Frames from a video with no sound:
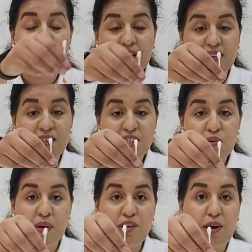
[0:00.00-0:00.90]
Now
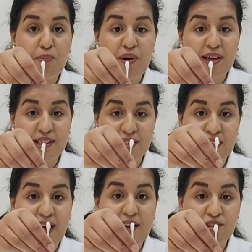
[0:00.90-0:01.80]
this way you're
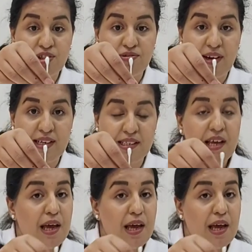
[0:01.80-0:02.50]
practicing how to write.